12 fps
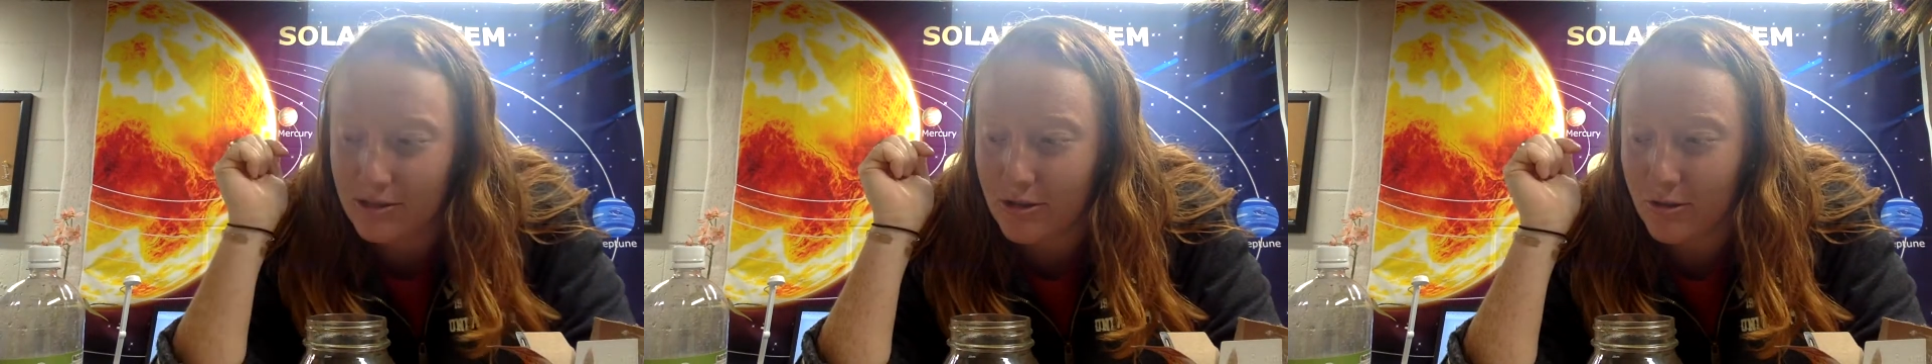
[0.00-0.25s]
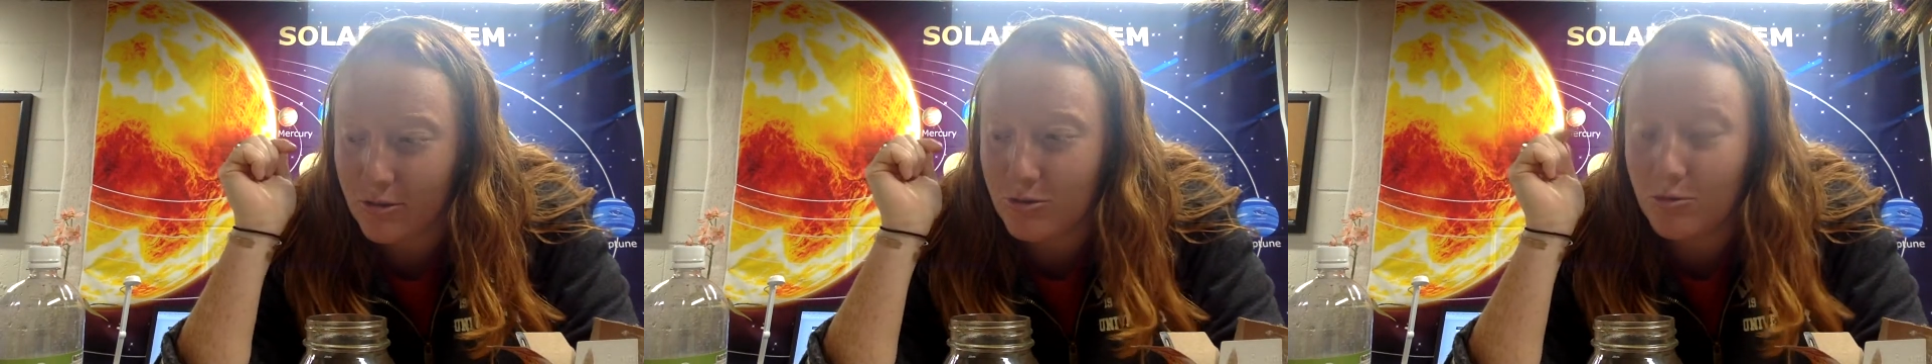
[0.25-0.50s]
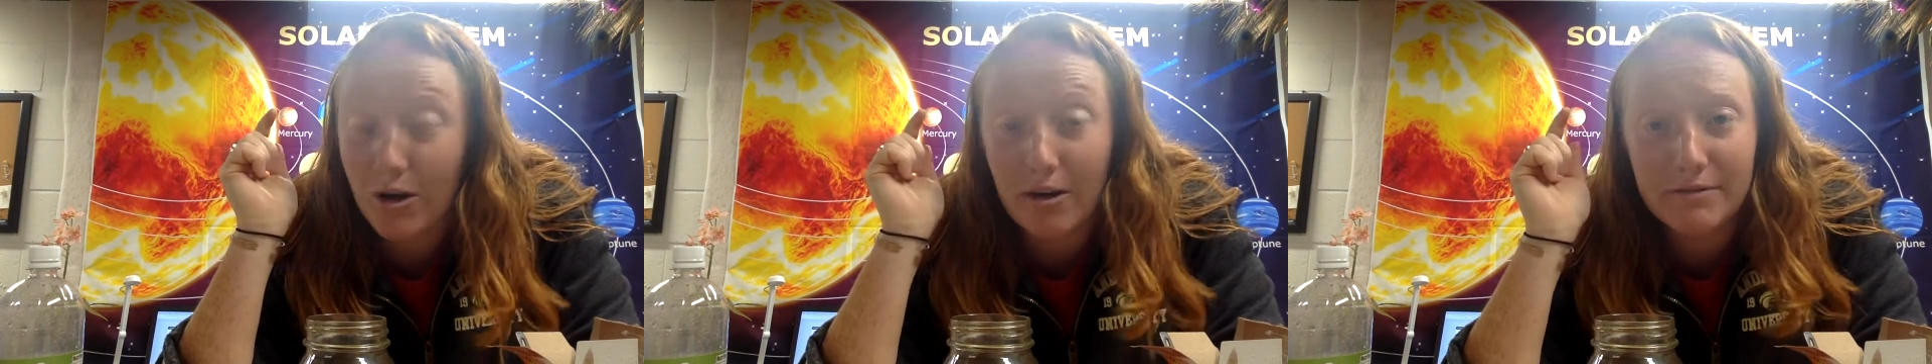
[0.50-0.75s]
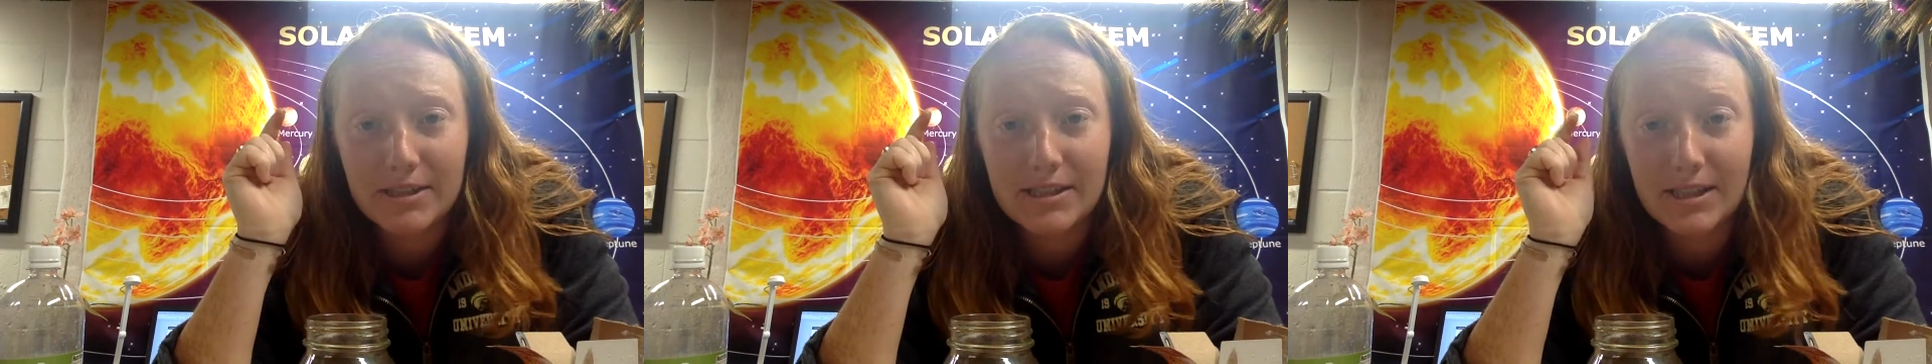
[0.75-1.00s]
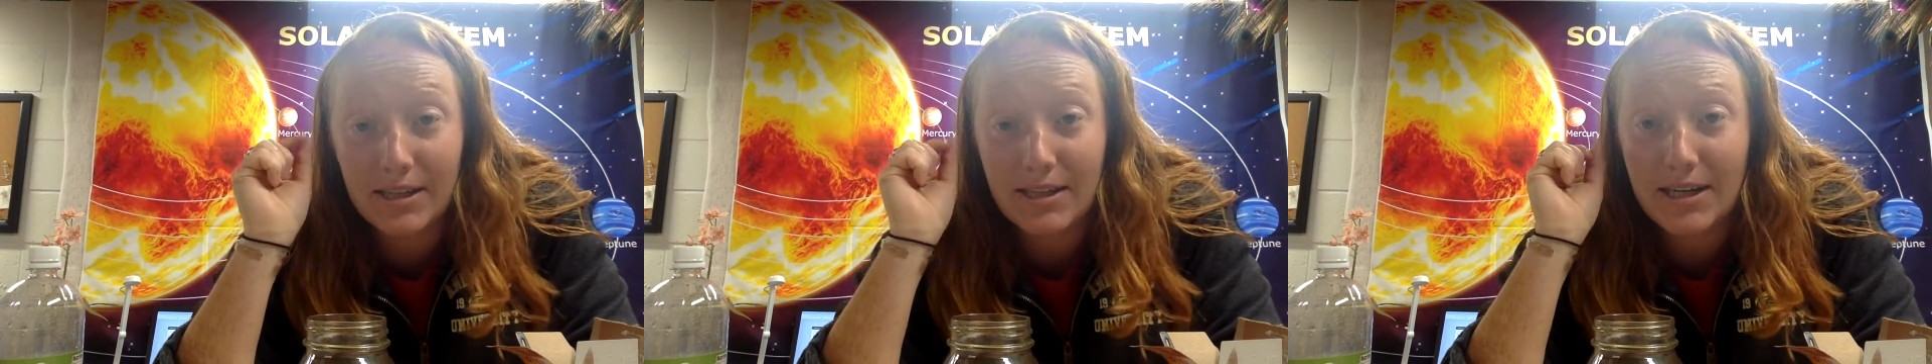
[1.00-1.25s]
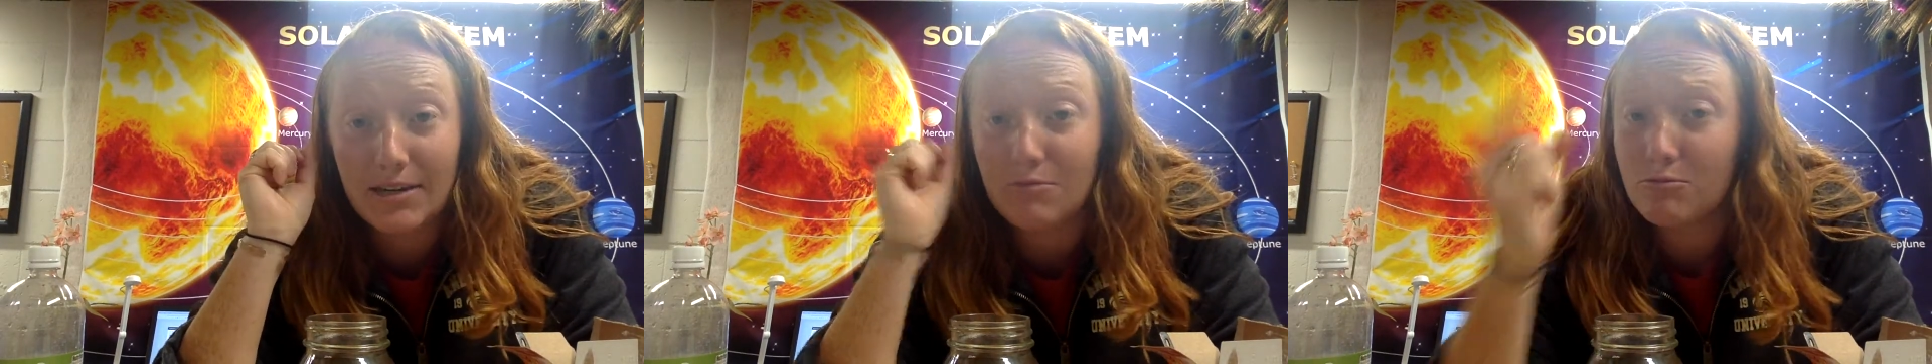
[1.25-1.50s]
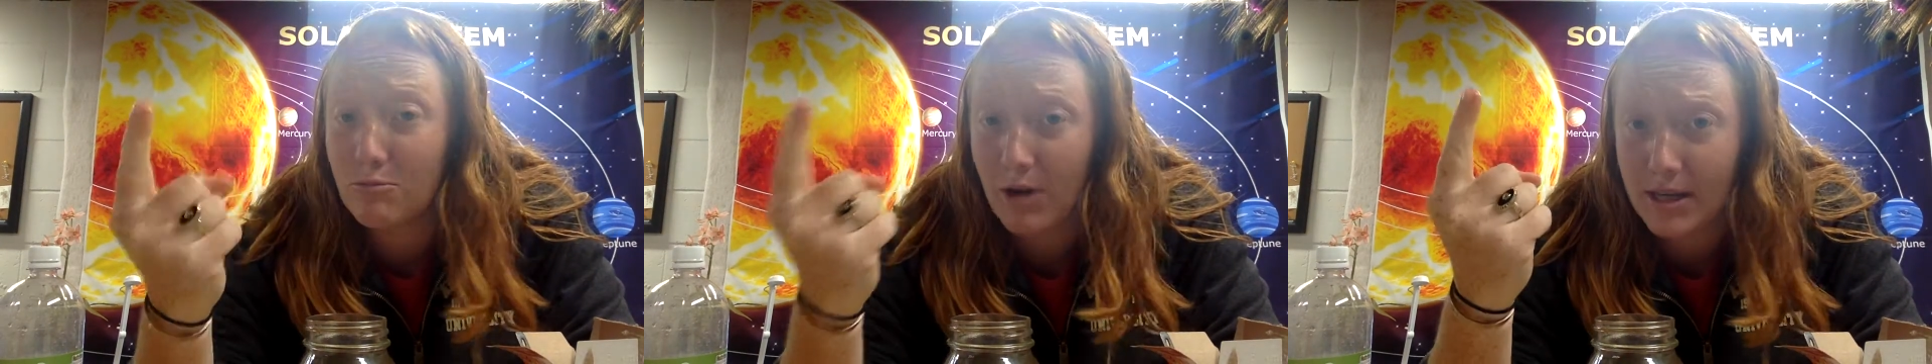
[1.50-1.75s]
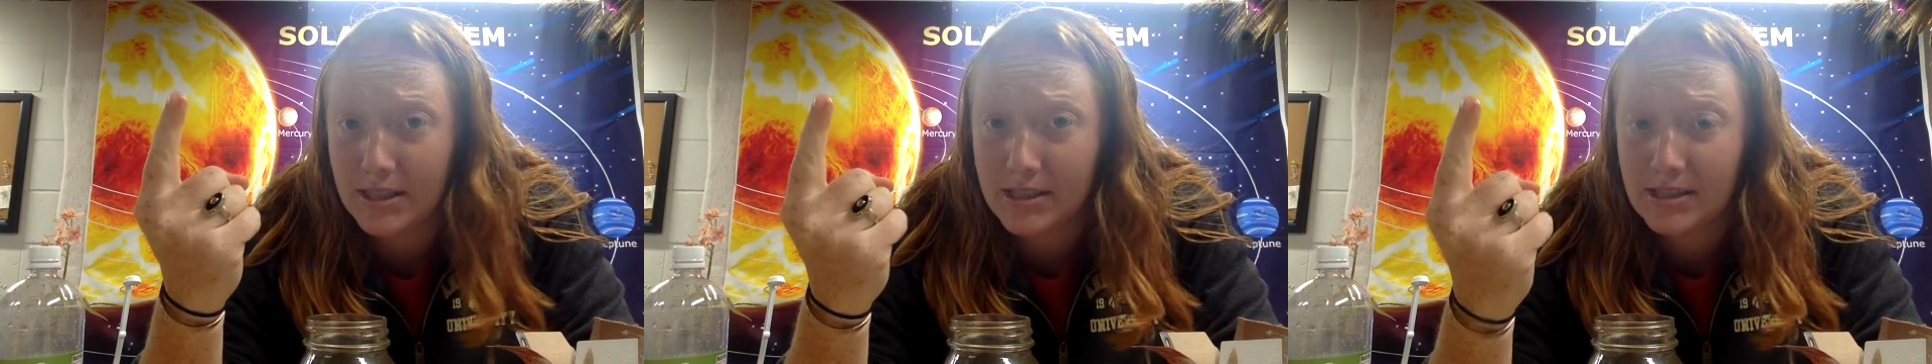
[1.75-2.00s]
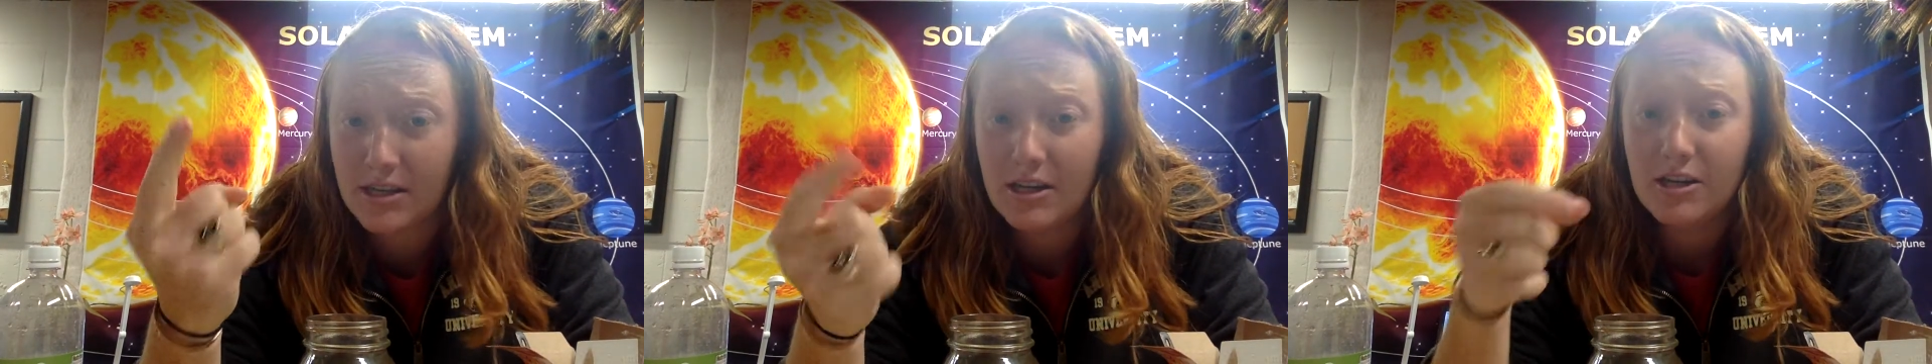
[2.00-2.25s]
so you will obviously need rice.